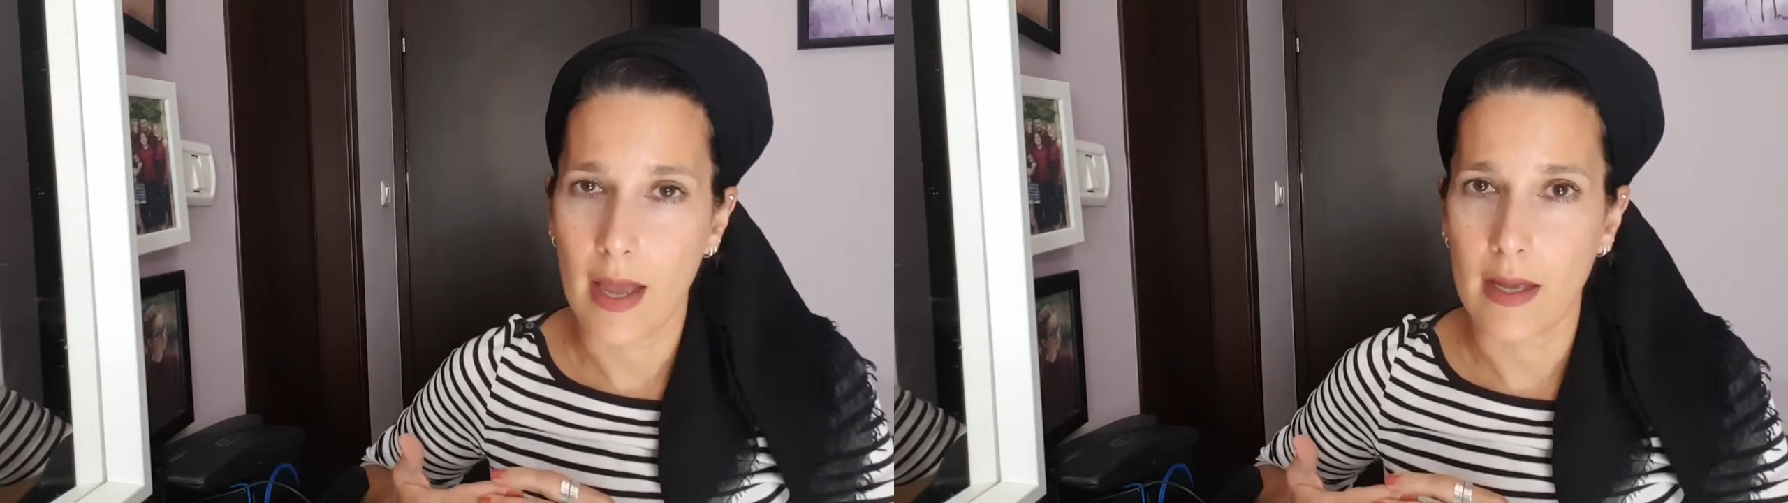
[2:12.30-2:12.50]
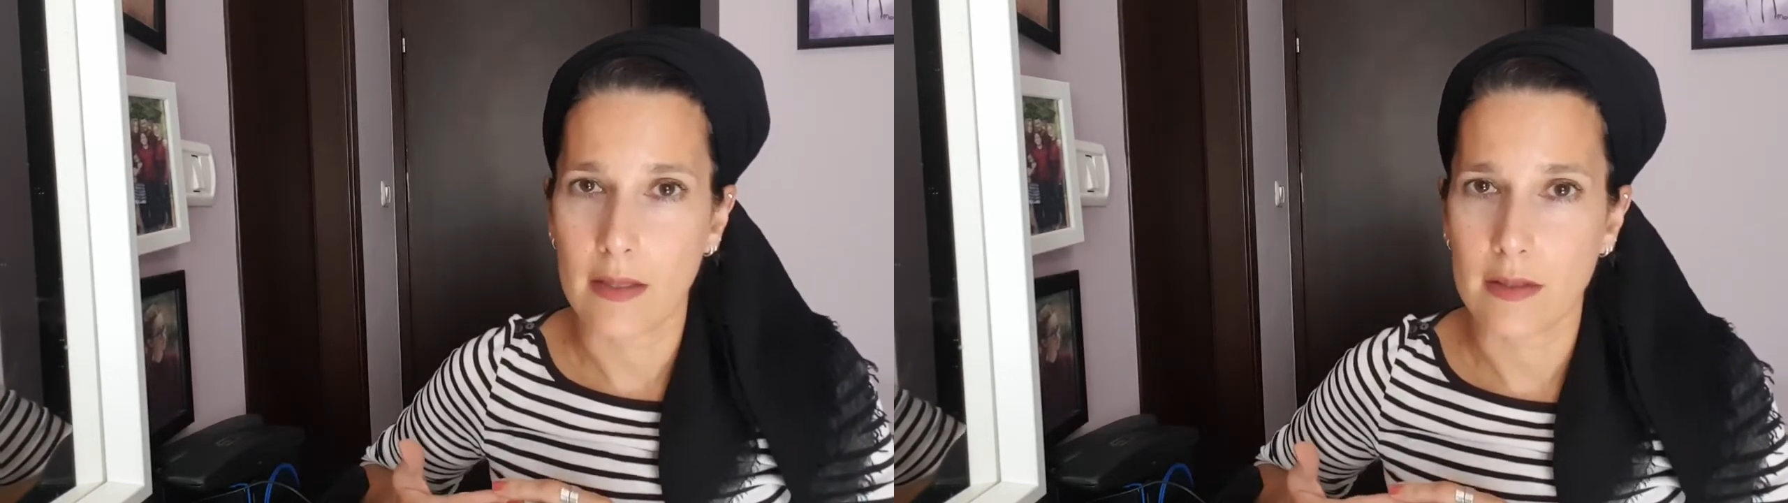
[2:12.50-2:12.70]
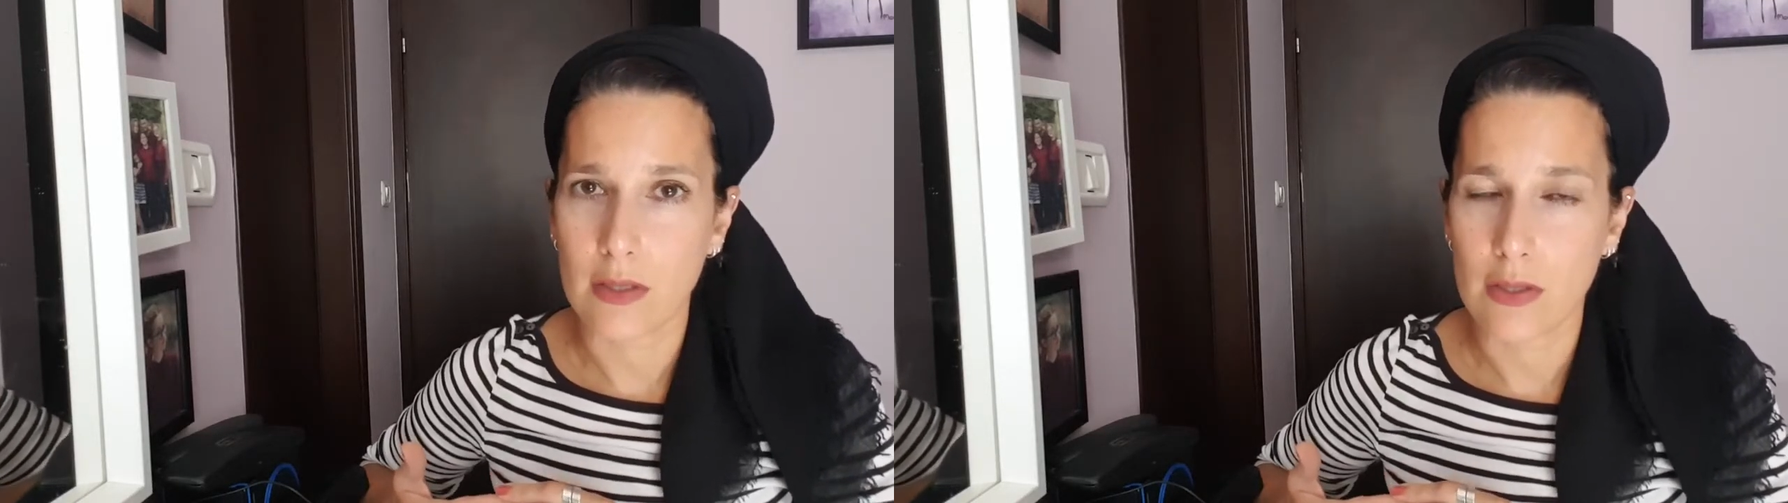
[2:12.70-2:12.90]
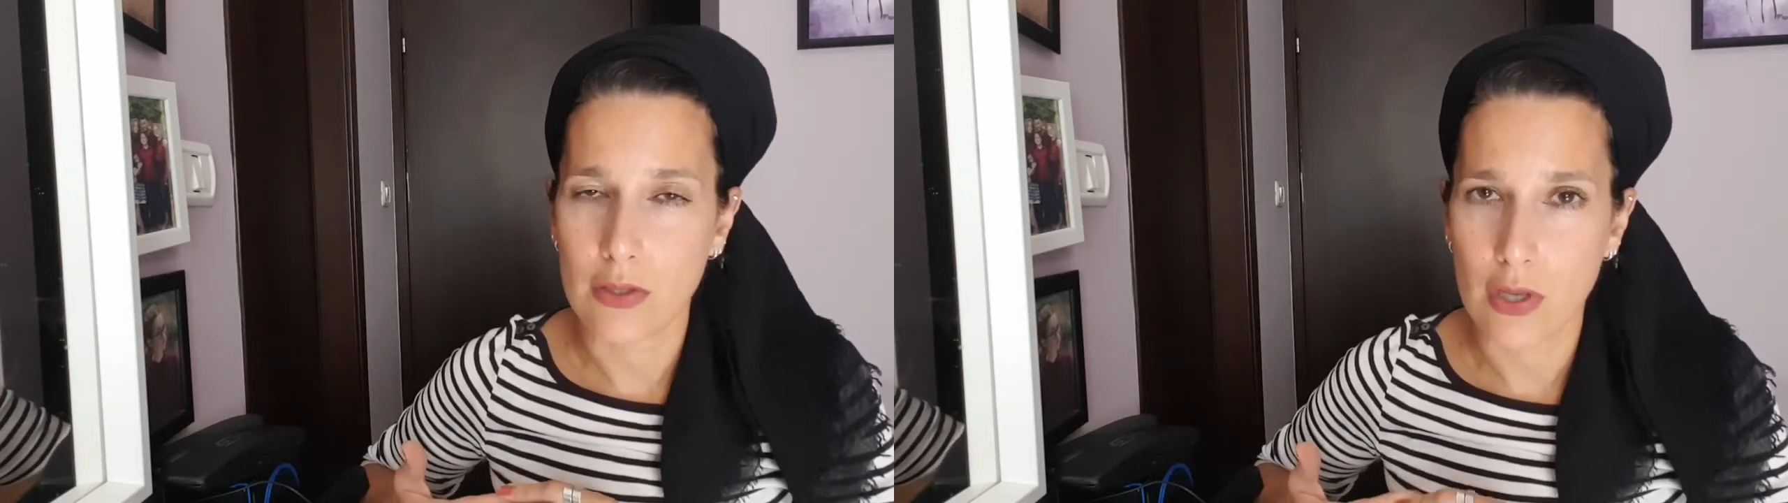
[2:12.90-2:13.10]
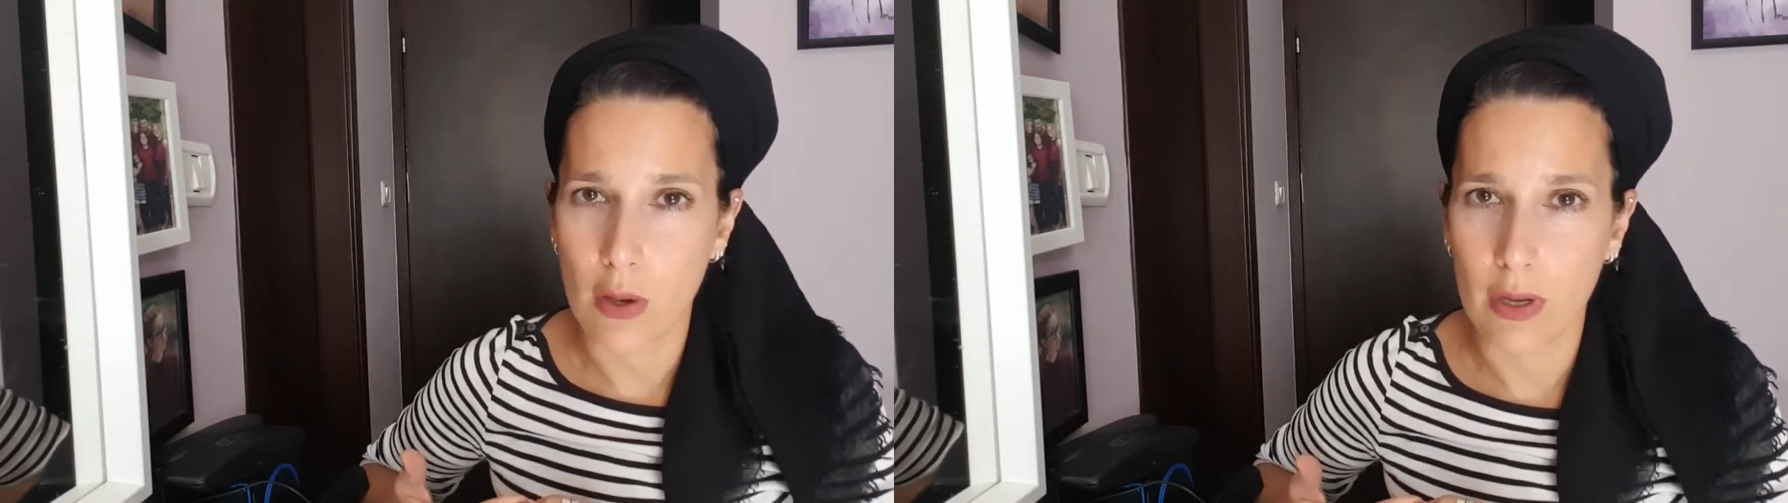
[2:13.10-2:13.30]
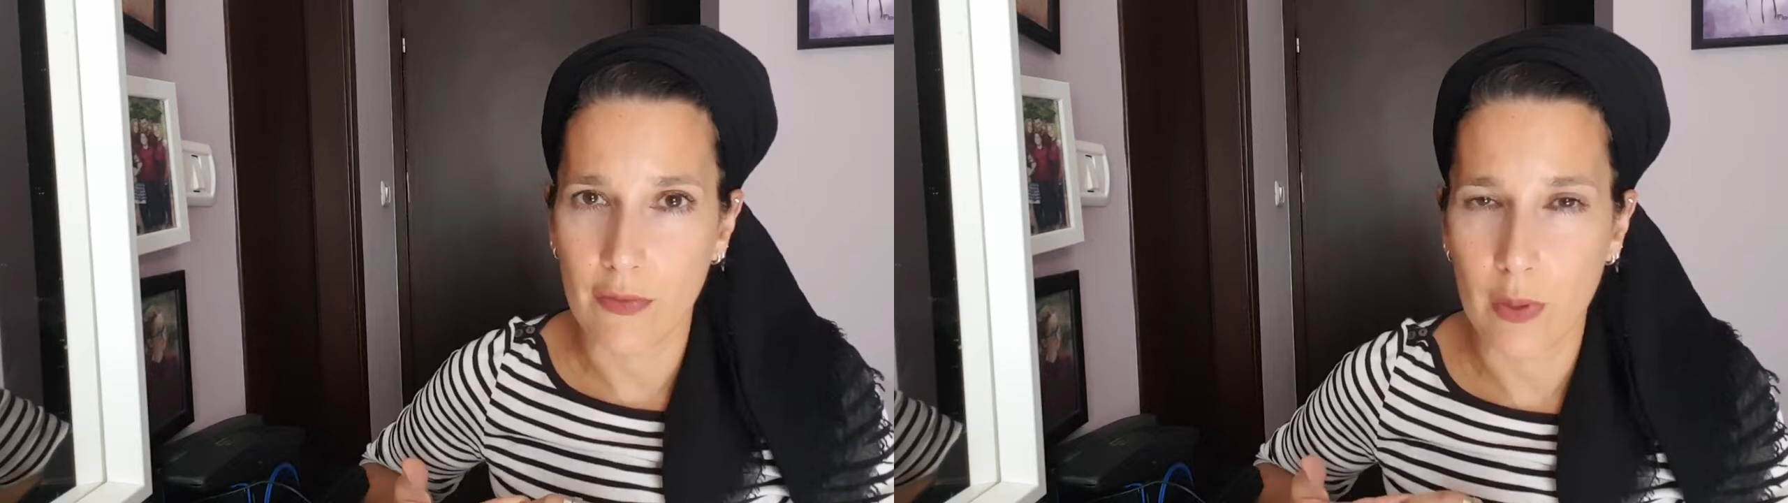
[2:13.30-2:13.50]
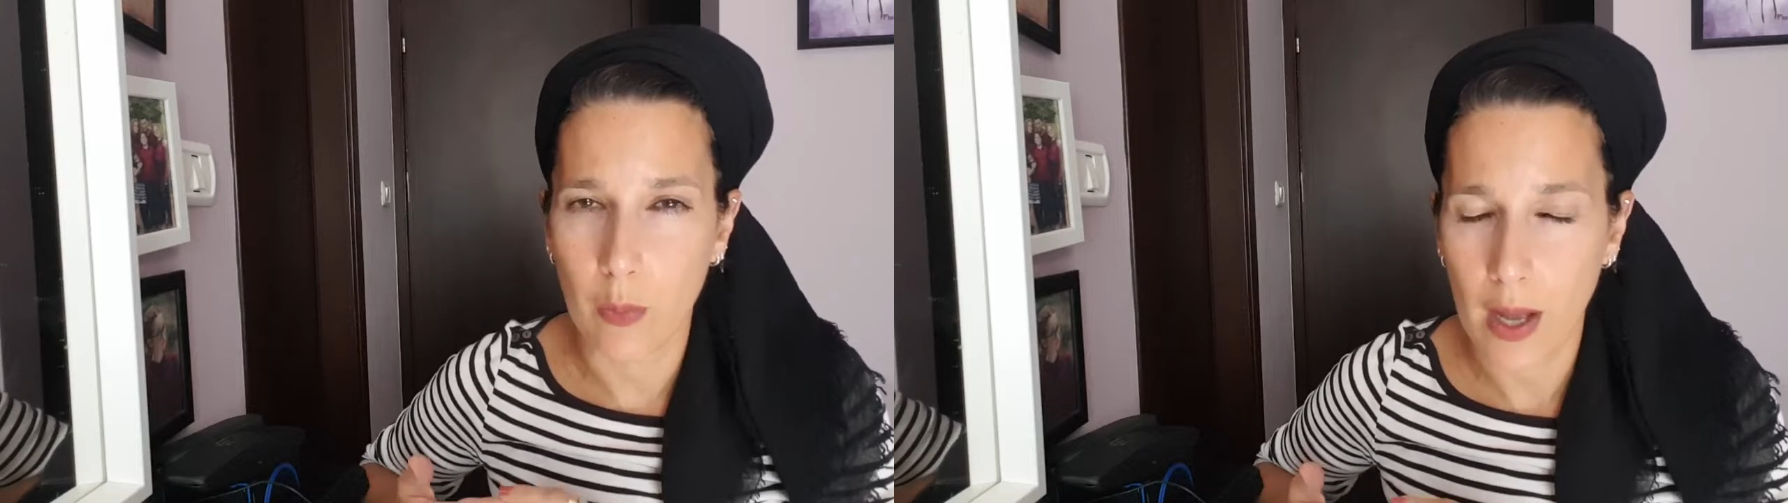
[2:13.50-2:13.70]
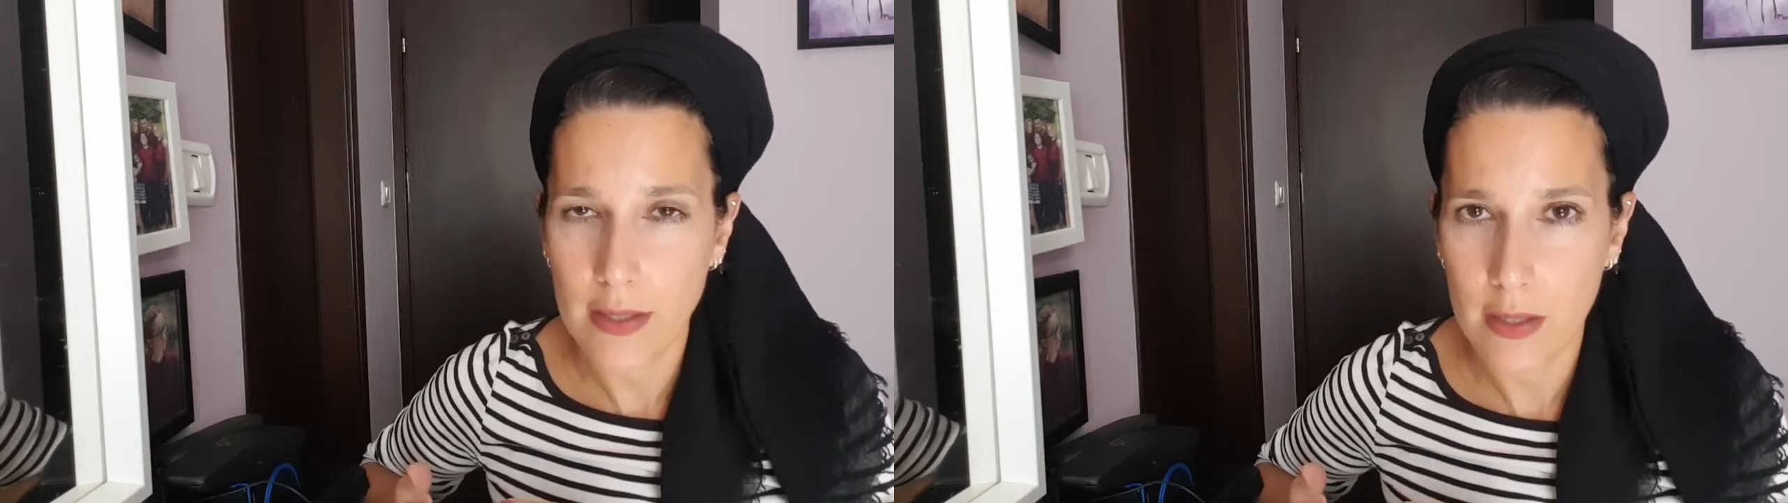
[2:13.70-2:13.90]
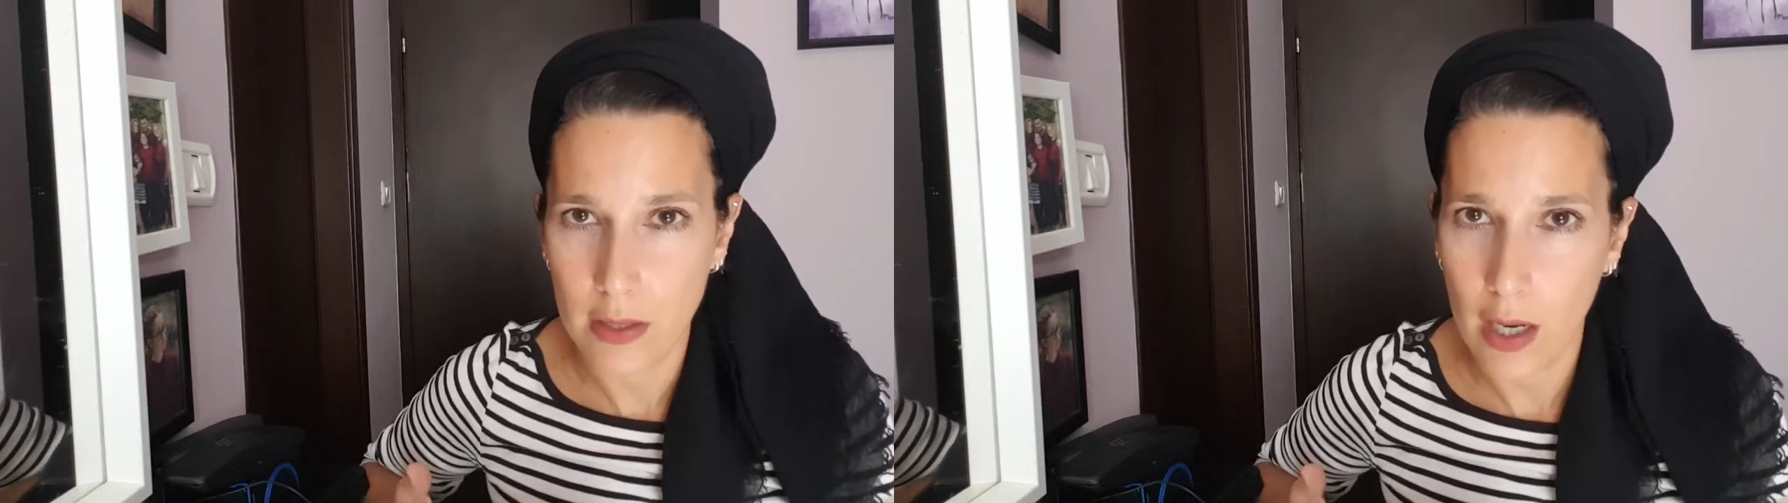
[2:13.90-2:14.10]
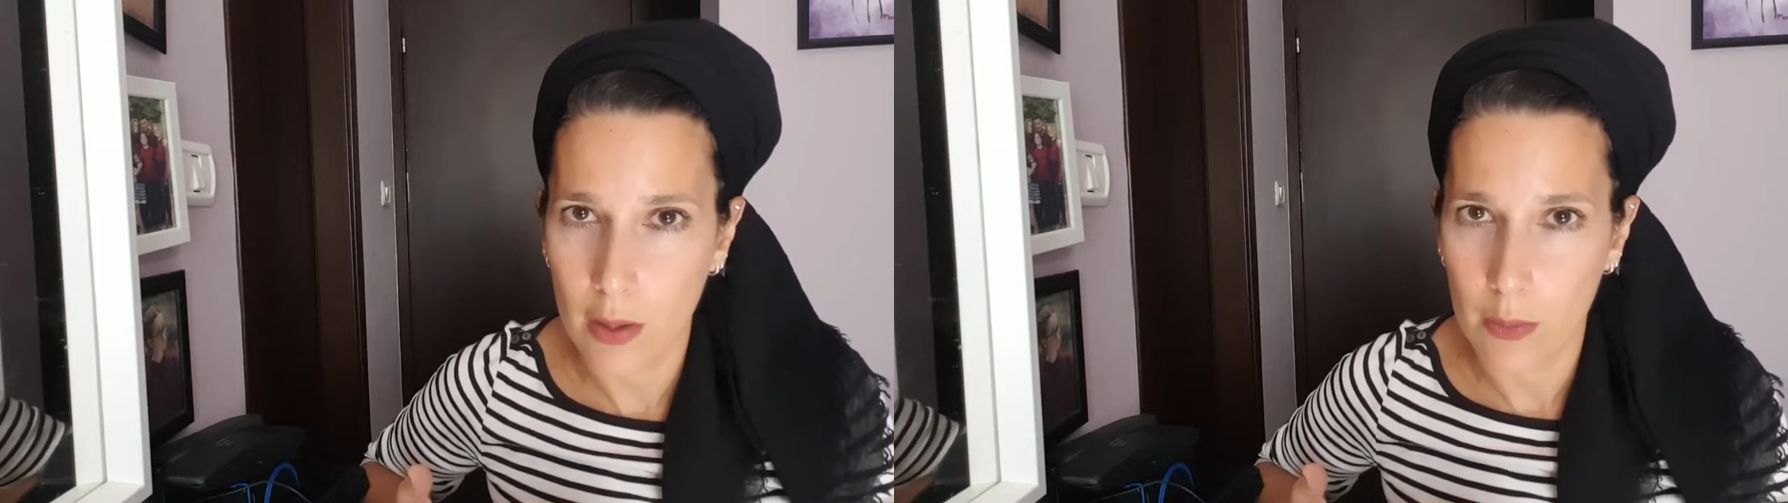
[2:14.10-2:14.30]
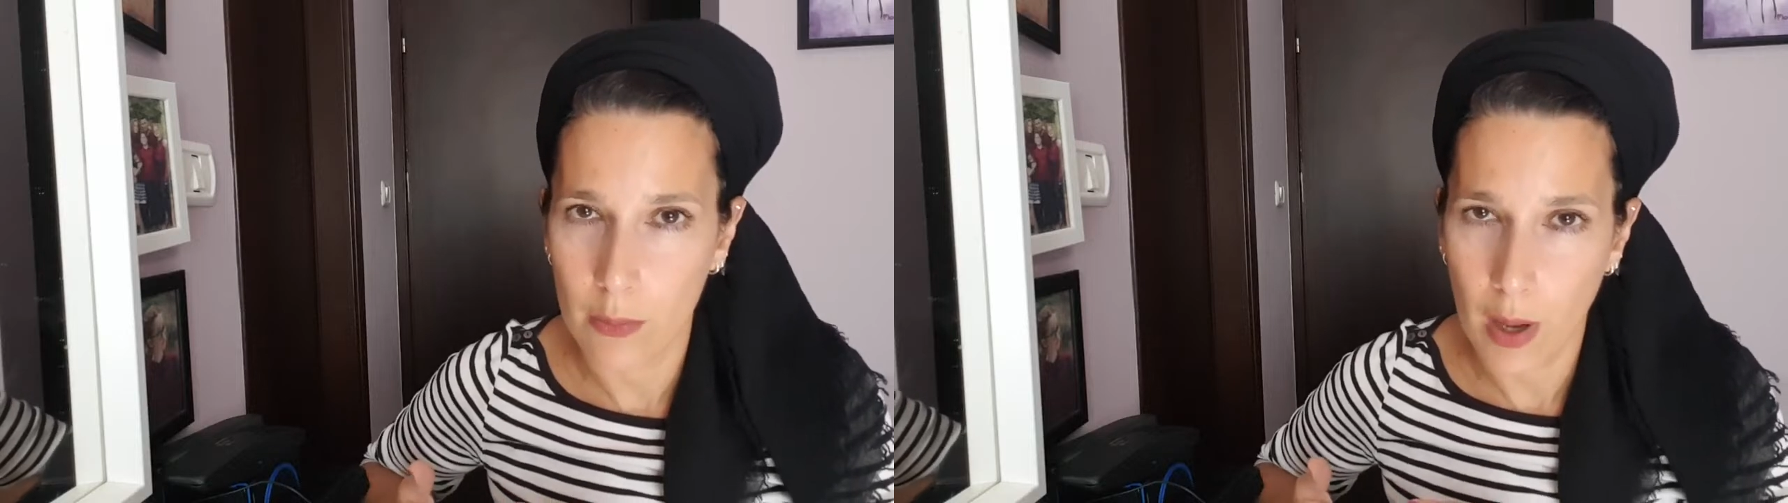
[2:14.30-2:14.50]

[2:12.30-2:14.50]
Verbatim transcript: And so if we want to know